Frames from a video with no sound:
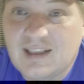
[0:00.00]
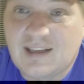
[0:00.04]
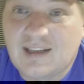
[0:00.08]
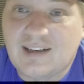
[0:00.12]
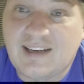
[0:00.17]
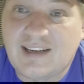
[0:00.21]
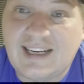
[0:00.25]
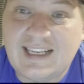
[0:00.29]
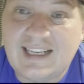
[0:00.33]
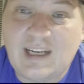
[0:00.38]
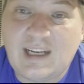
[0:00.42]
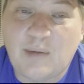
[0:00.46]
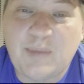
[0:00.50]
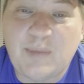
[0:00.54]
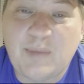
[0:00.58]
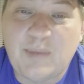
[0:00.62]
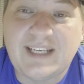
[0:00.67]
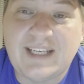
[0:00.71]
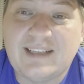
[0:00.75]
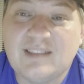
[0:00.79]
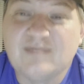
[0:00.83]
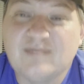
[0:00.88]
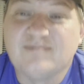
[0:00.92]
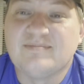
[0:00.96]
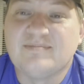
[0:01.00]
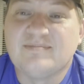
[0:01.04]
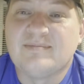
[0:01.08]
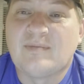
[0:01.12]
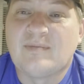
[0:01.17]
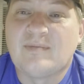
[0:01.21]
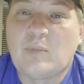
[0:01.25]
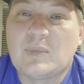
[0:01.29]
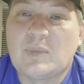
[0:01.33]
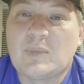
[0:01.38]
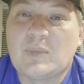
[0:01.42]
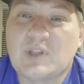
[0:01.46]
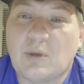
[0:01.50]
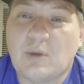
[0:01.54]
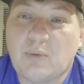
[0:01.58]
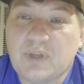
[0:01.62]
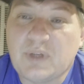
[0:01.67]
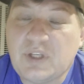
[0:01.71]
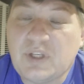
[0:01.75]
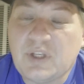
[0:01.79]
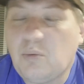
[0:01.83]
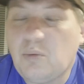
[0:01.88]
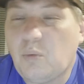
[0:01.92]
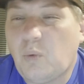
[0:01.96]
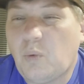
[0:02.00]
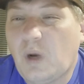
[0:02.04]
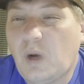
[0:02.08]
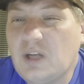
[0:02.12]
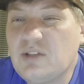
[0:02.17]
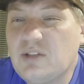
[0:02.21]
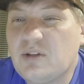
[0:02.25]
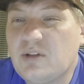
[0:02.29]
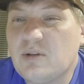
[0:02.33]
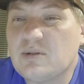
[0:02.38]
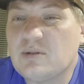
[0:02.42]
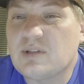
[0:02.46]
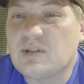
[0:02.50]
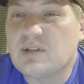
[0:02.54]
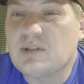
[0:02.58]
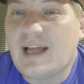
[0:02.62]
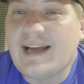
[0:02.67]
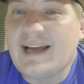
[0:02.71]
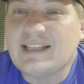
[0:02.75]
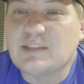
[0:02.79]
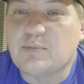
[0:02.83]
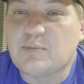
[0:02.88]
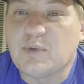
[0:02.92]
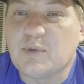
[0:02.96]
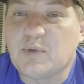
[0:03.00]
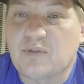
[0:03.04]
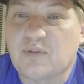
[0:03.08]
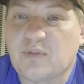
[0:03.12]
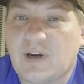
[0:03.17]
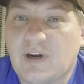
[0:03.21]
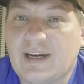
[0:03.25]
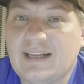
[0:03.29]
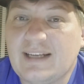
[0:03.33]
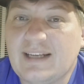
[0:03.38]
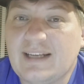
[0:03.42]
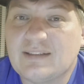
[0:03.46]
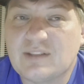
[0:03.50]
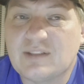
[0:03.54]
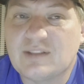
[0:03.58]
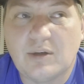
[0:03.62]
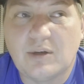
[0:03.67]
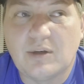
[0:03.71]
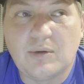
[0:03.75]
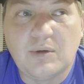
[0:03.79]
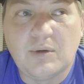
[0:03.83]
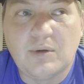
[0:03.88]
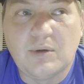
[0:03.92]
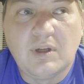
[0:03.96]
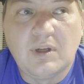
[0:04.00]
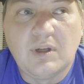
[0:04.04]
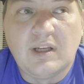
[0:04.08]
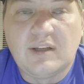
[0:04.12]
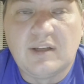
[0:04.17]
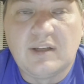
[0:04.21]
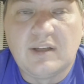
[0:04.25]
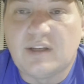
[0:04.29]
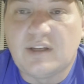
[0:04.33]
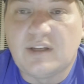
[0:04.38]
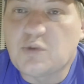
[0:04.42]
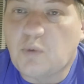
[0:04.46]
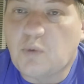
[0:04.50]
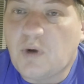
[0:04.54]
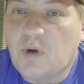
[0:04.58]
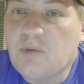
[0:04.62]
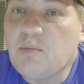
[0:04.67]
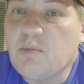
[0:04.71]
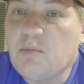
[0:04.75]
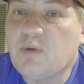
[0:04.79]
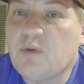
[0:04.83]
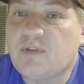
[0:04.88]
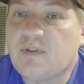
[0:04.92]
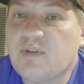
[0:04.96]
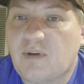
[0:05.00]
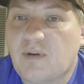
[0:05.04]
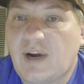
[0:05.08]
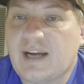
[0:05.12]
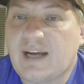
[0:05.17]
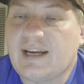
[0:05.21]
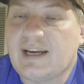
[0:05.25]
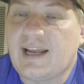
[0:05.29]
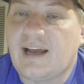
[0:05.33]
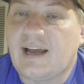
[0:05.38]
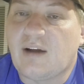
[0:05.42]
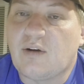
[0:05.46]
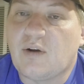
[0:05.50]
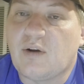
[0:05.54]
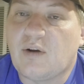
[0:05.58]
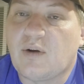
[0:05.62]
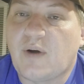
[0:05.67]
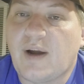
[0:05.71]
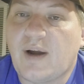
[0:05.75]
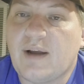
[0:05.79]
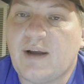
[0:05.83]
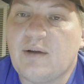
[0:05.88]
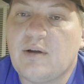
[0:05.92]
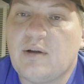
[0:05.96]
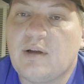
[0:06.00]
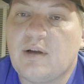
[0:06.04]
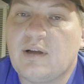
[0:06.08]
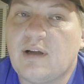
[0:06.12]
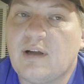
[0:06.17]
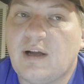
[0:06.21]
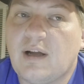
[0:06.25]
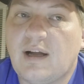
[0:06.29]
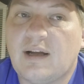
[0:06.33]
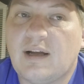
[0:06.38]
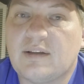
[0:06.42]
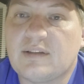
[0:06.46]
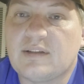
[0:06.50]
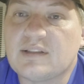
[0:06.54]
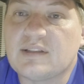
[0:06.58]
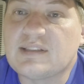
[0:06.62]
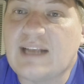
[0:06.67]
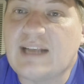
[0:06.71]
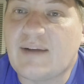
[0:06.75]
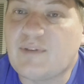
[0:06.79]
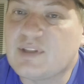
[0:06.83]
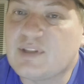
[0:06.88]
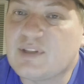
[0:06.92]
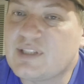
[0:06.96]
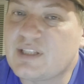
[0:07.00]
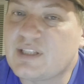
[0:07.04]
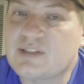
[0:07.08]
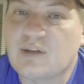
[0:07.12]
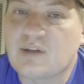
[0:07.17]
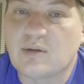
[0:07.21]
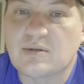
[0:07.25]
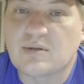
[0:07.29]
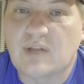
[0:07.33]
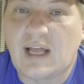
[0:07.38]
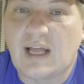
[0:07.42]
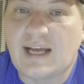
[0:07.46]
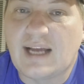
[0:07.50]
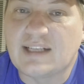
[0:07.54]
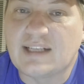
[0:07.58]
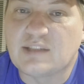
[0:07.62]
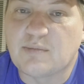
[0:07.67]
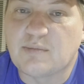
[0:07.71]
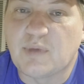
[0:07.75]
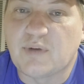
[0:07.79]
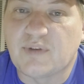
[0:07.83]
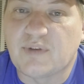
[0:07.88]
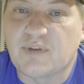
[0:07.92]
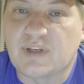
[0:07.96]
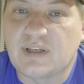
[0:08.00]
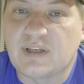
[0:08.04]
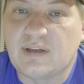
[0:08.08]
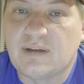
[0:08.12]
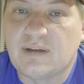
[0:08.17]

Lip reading: right? I mean, so when you watch those lines move, all right? So there's one moving right now, all right? The San Francisco's line's moving.